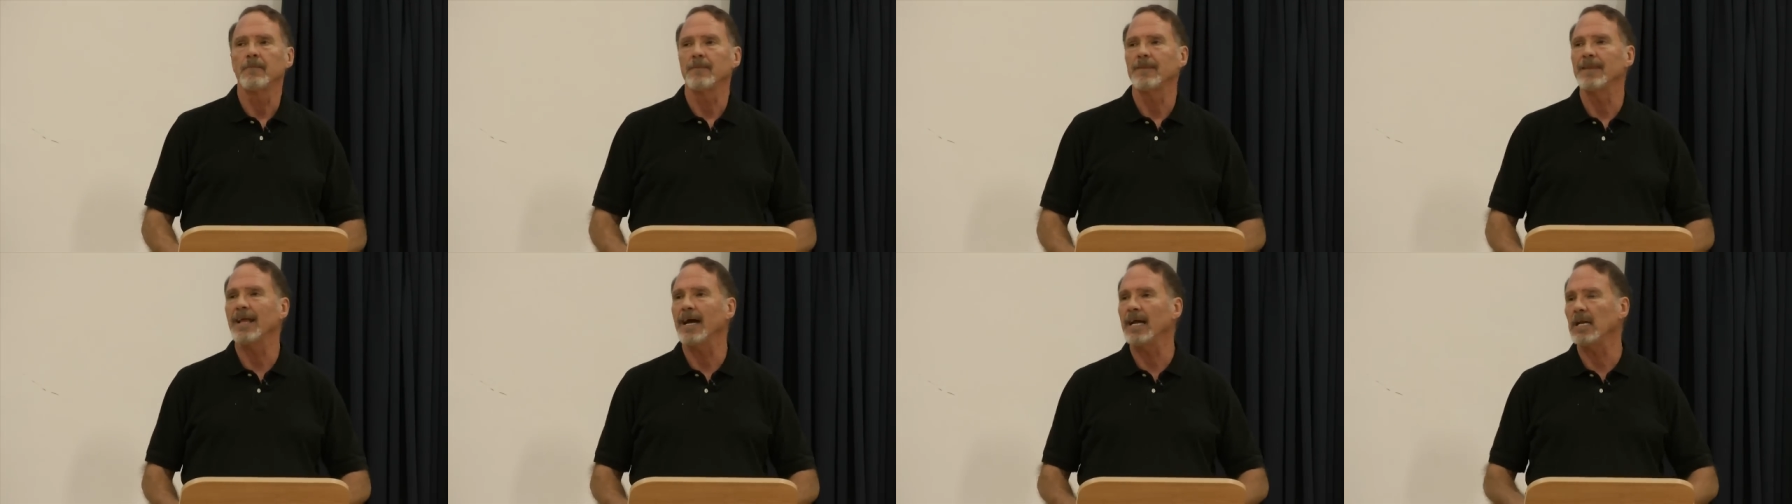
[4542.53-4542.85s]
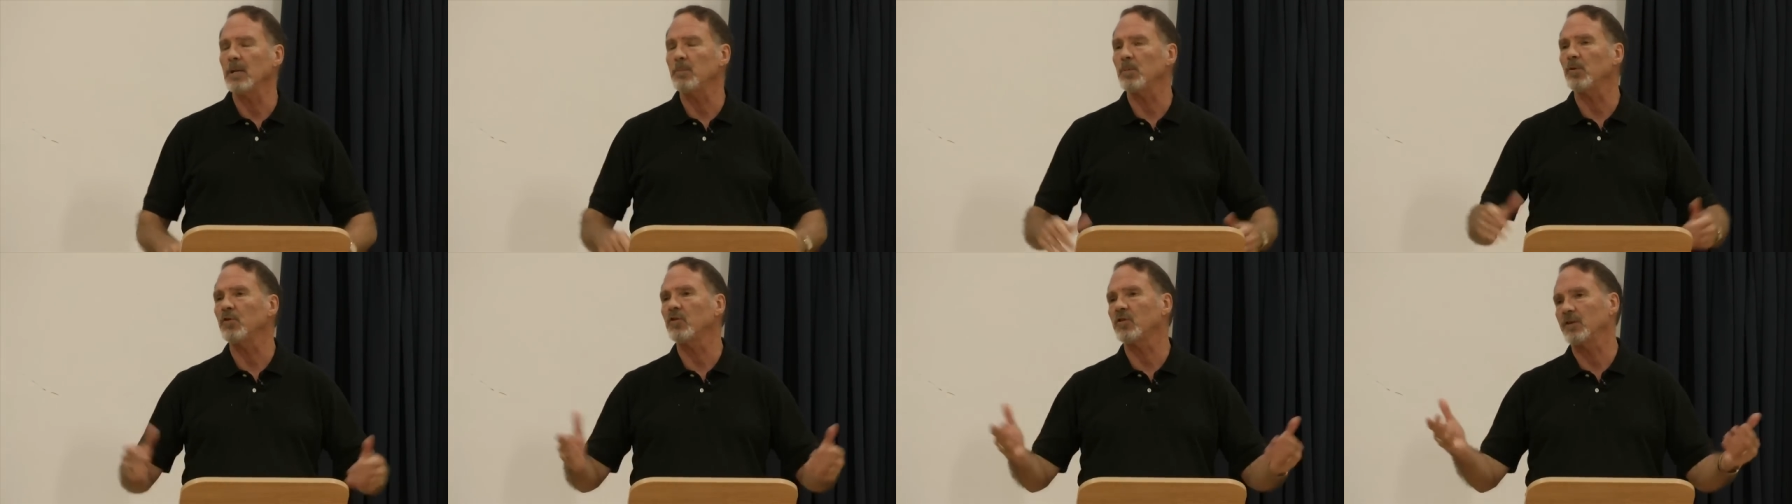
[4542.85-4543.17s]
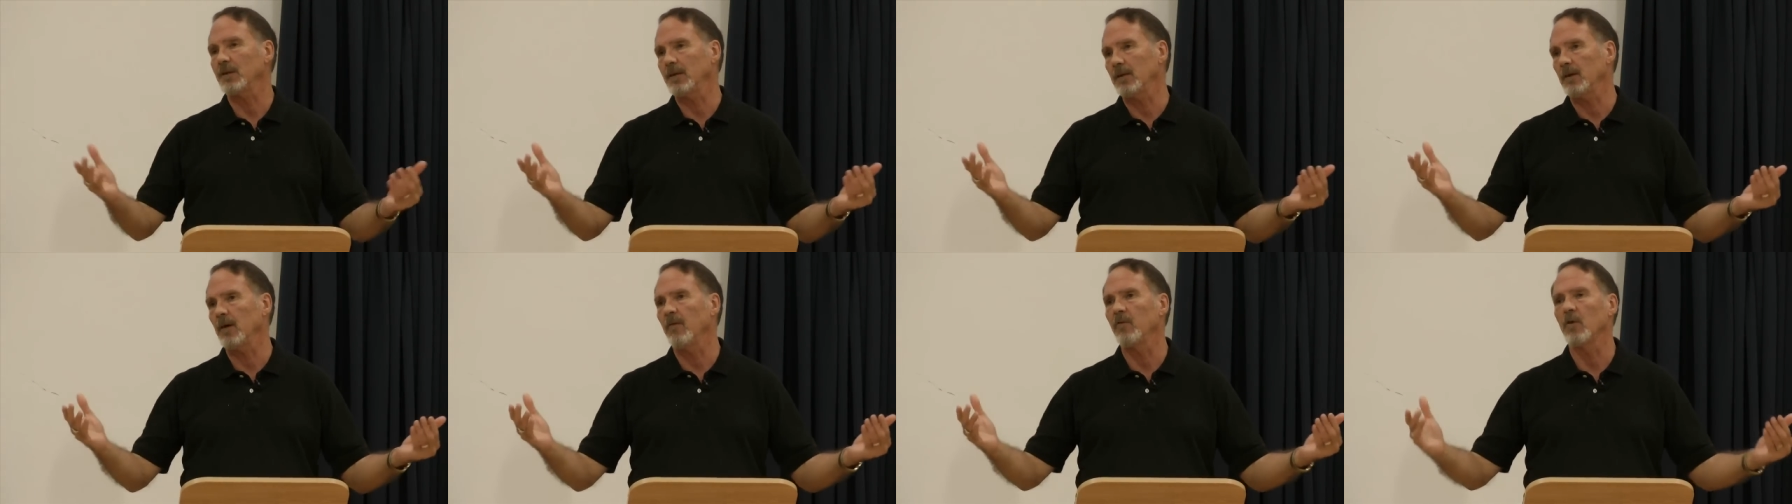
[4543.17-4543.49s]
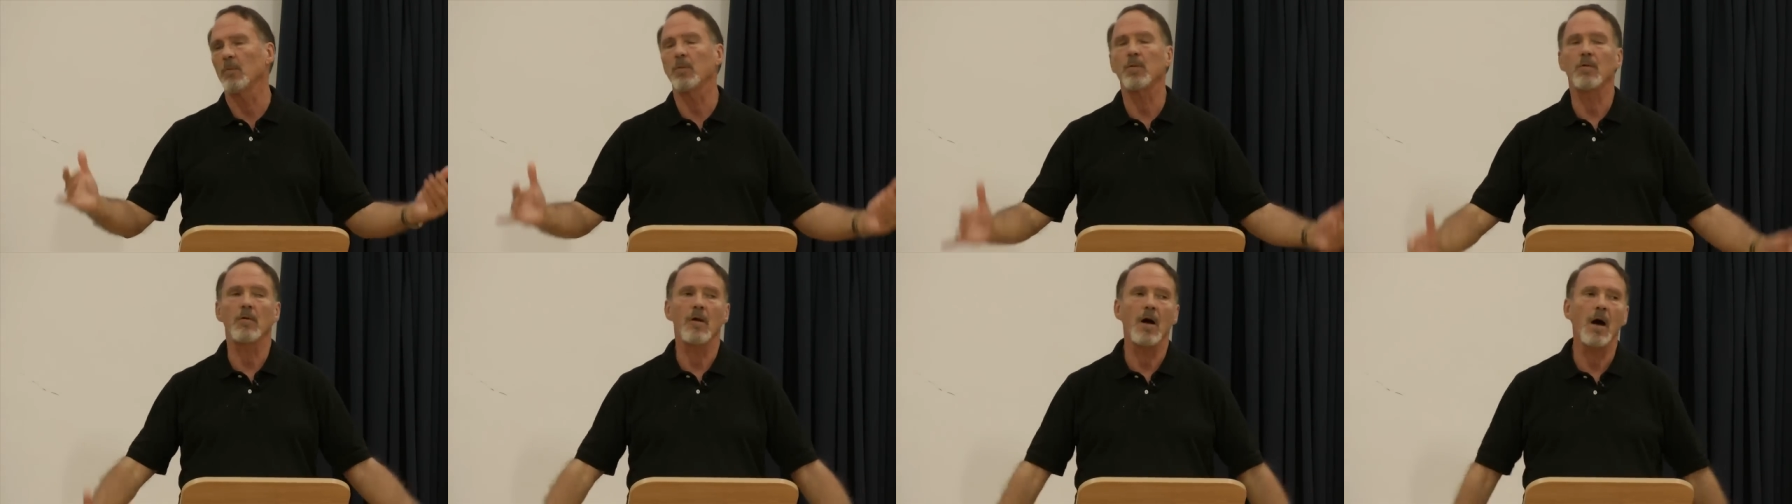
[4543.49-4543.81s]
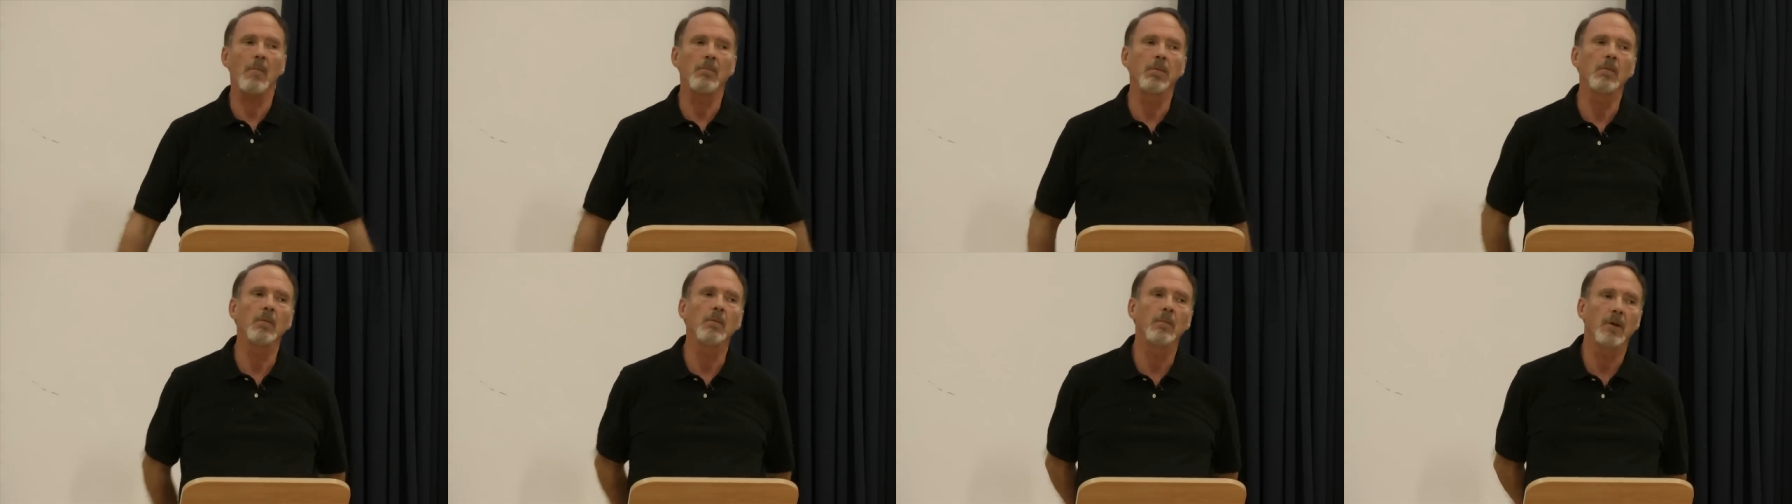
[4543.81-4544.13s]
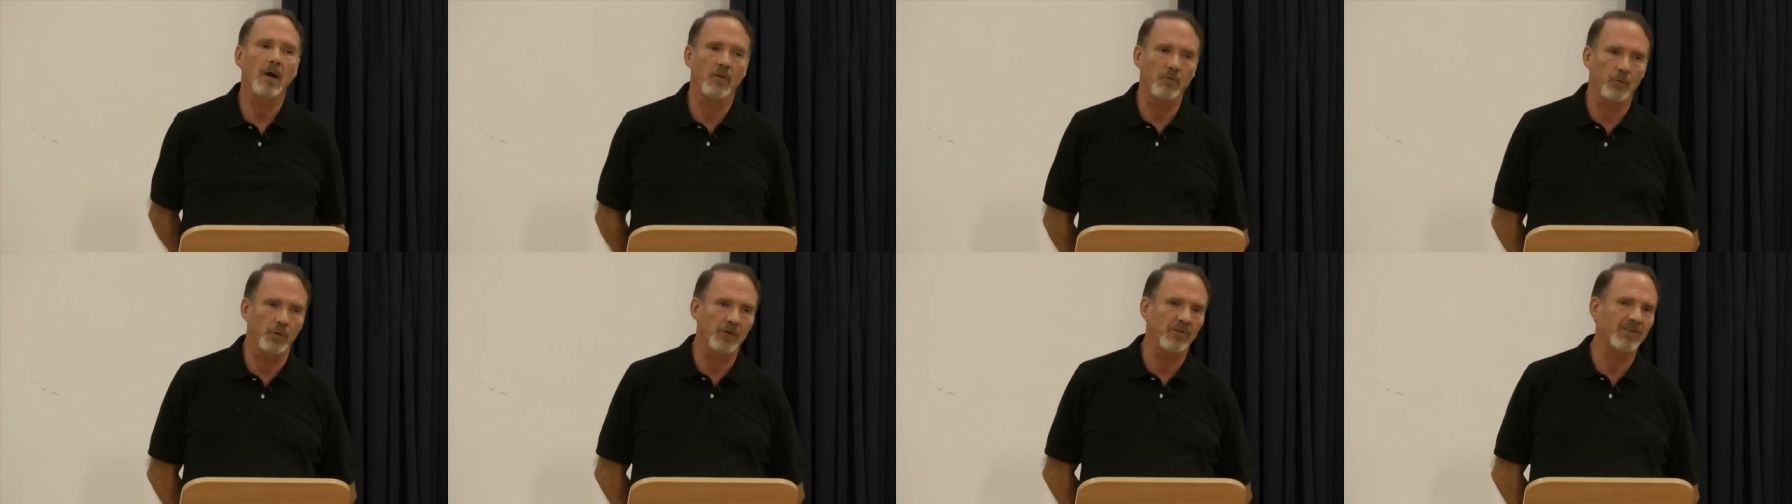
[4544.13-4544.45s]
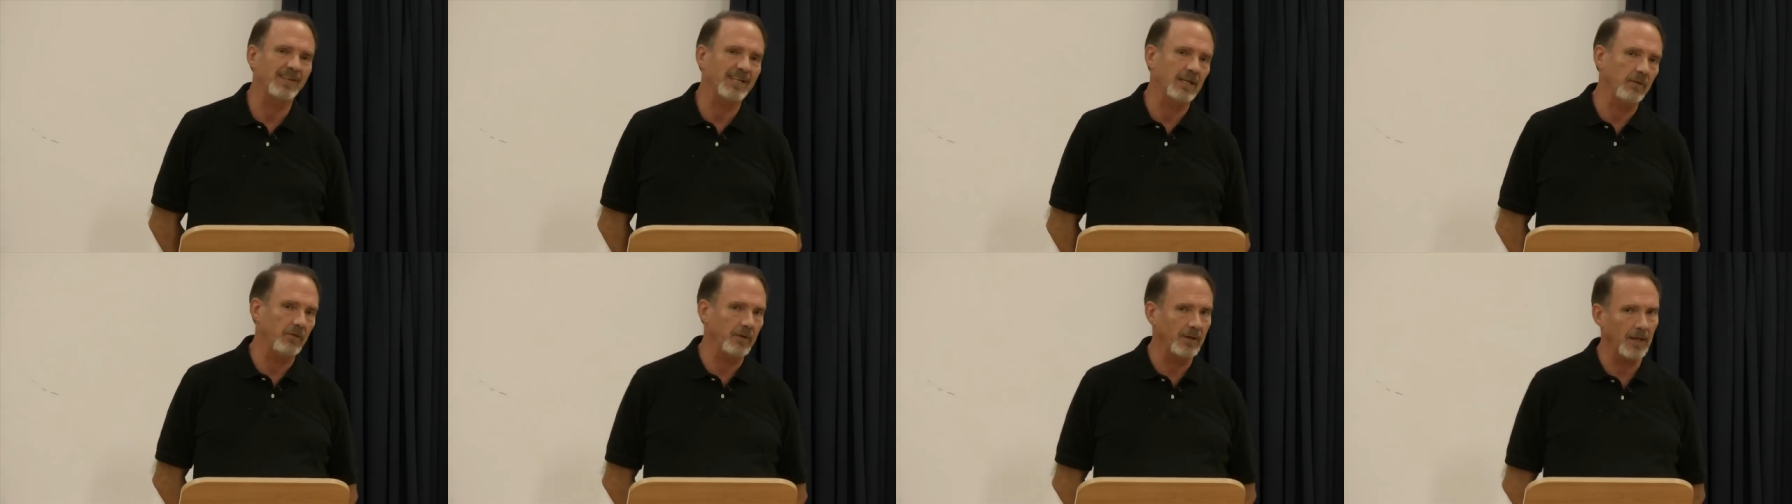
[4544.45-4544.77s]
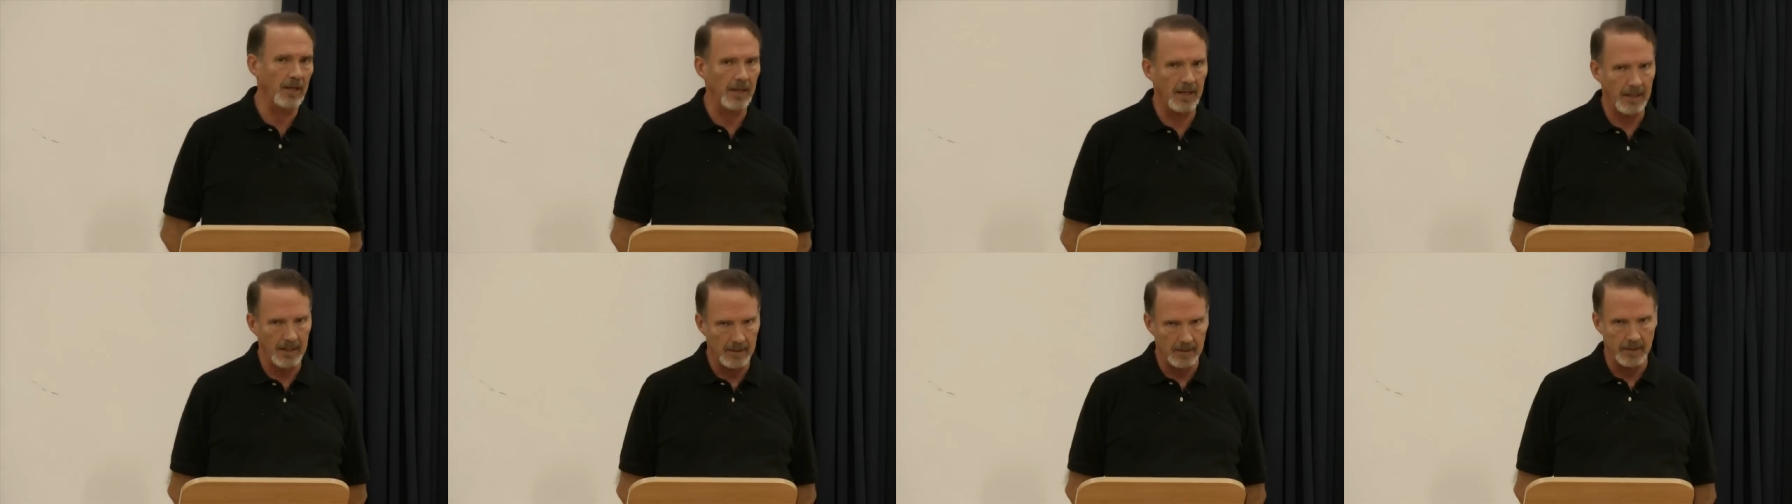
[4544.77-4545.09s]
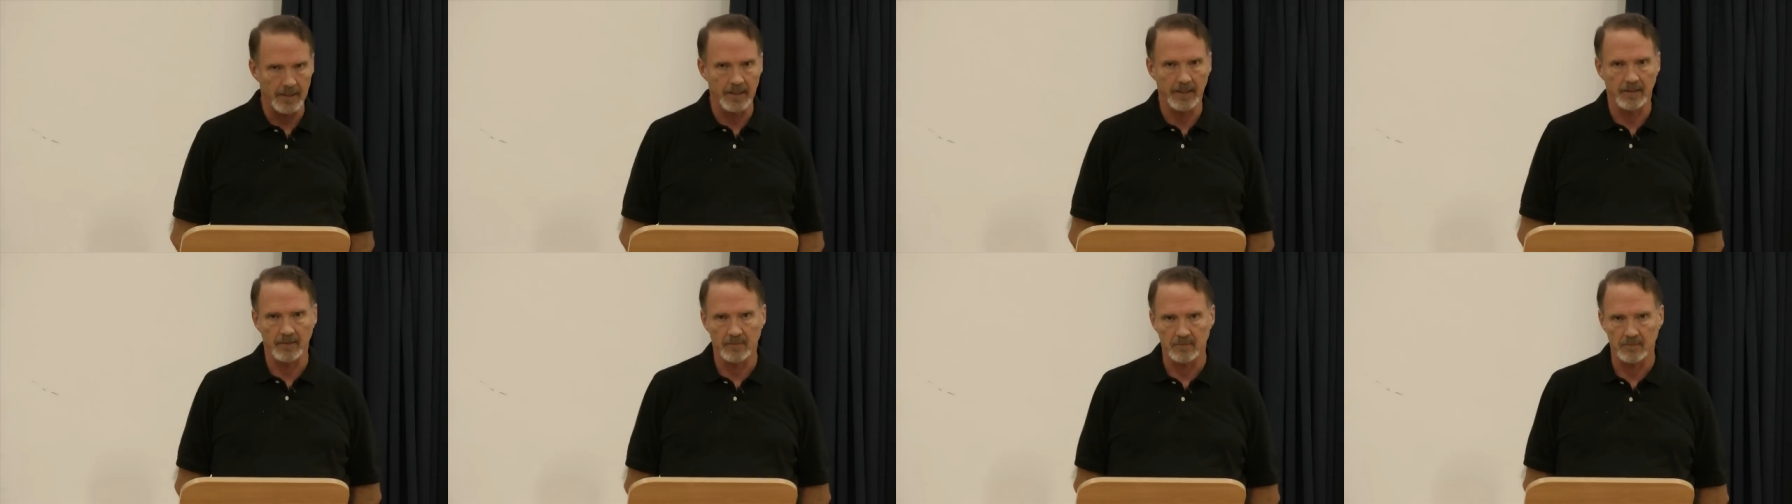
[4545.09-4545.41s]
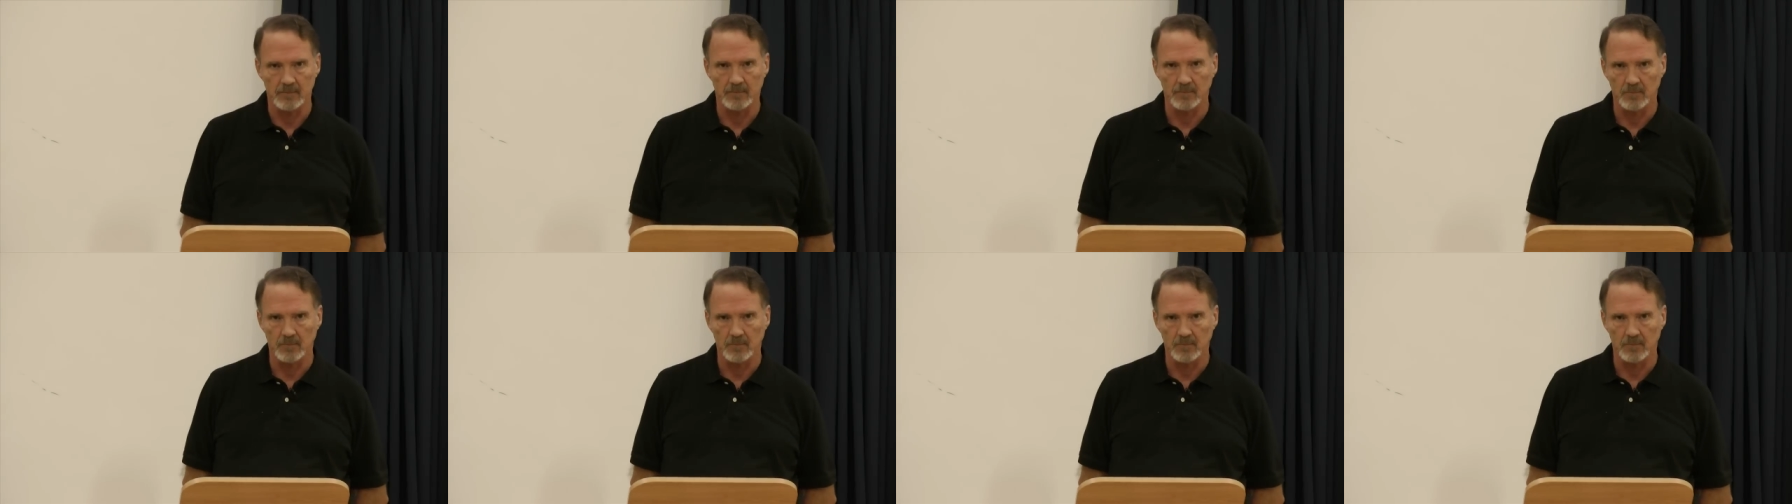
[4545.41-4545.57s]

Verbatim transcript: 90% of the problem of receiving a healing